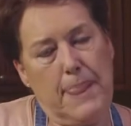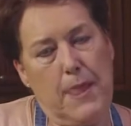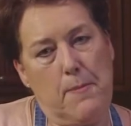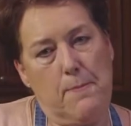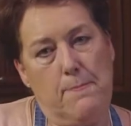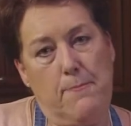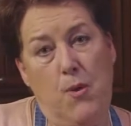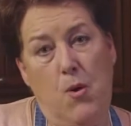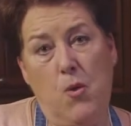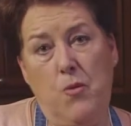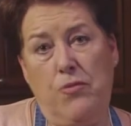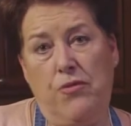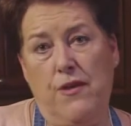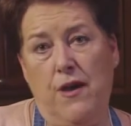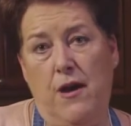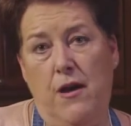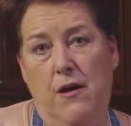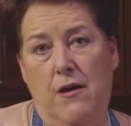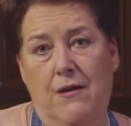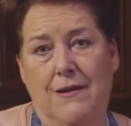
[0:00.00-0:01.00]
Both
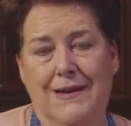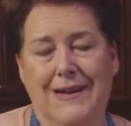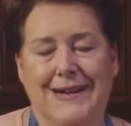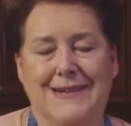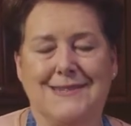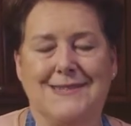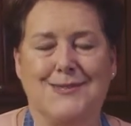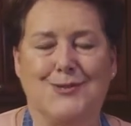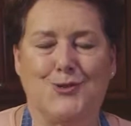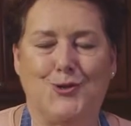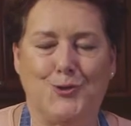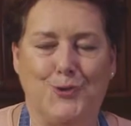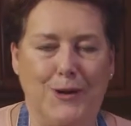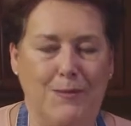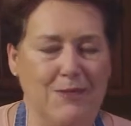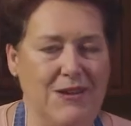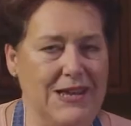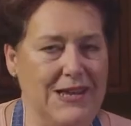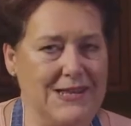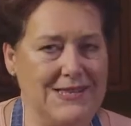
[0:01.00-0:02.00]
are
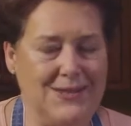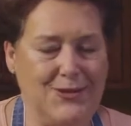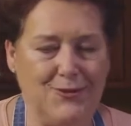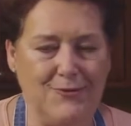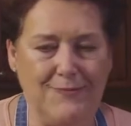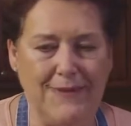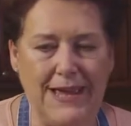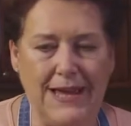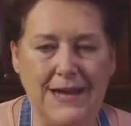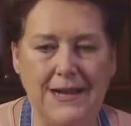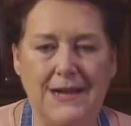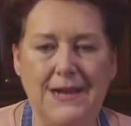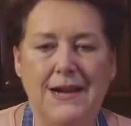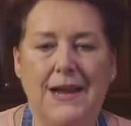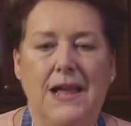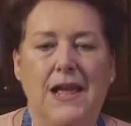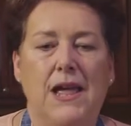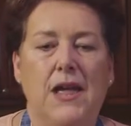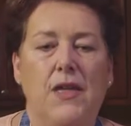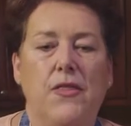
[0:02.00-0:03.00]
extremely easy to make.
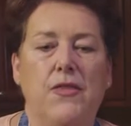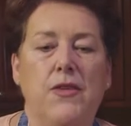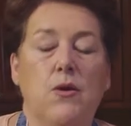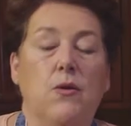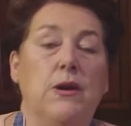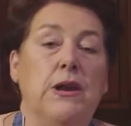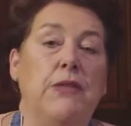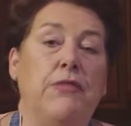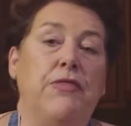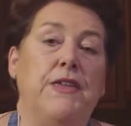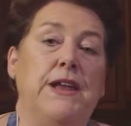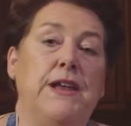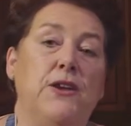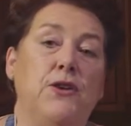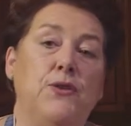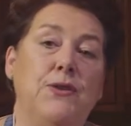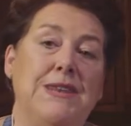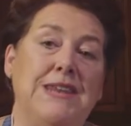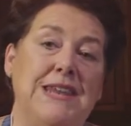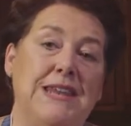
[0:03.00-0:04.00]
The only thing
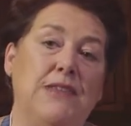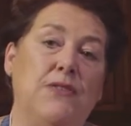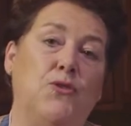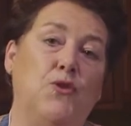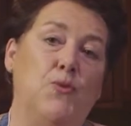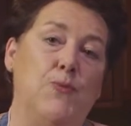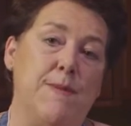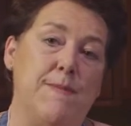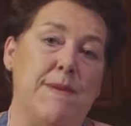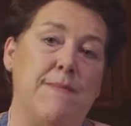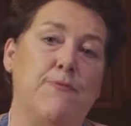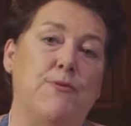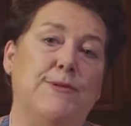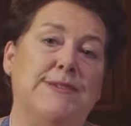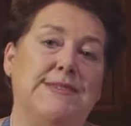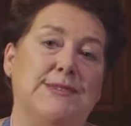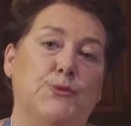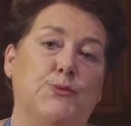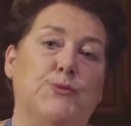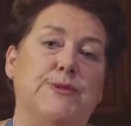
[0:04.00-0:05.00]
you need to remember
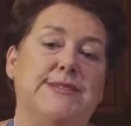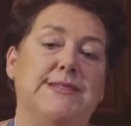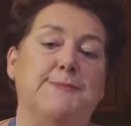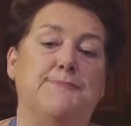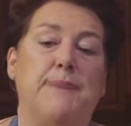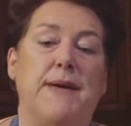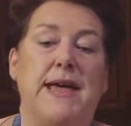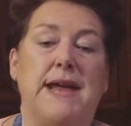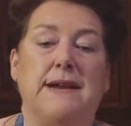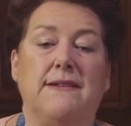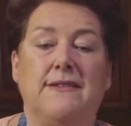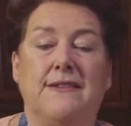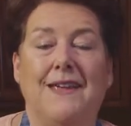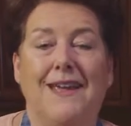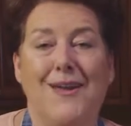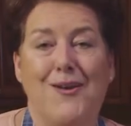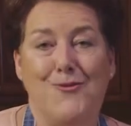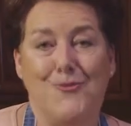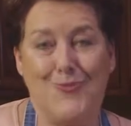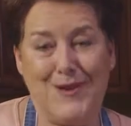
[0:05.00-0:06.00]
is to respect
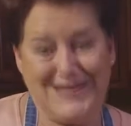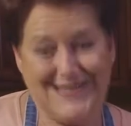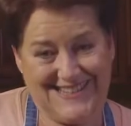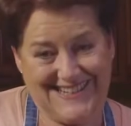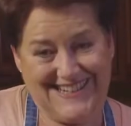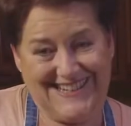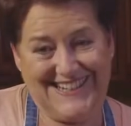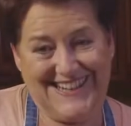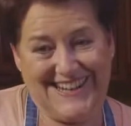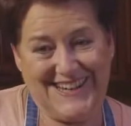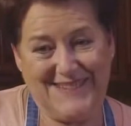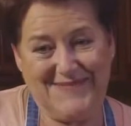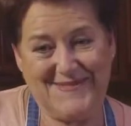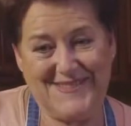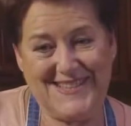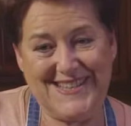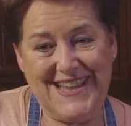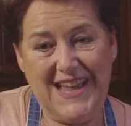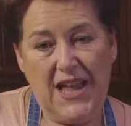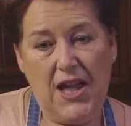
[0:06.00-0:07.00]
resting
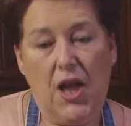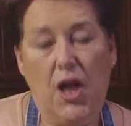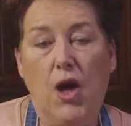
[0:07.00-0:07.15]
times.